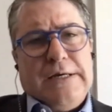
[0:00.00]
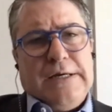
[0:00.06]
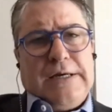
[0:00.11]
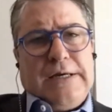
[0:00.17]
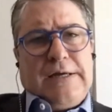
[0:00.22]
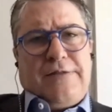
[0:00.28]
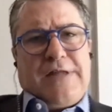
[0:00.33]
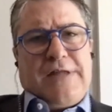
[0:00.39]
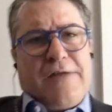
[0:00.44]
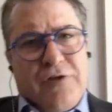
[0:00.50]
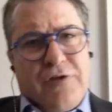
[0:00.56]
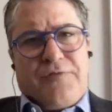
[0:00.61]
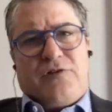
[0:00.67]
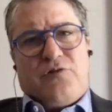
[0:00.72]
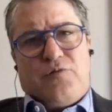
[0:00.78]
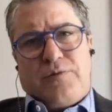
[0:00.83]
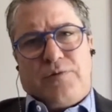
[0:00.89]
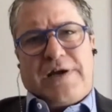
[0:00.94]
They thought
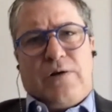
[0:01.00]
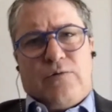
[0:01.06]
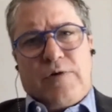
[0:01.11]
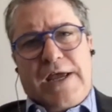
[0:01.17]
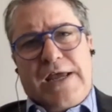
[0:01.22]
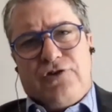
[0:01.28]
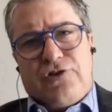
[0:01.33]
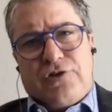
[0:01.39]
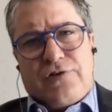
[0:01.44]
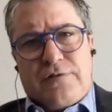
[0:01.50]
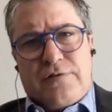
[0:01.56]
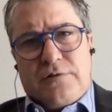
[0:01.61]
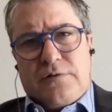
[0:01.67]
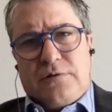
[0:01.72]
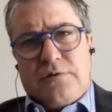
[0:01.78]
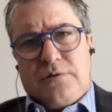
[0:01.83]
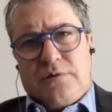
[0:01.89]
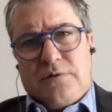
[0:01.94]
this was outrageous.
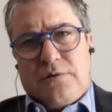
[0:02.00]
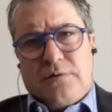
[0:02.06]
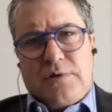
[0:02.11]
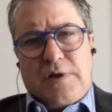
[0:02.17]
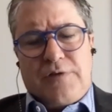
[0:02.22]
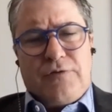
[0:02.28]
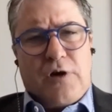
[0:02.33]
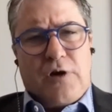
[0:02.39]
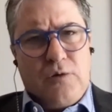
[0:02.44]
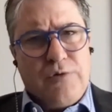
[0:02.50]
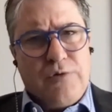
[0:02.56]
They thought it was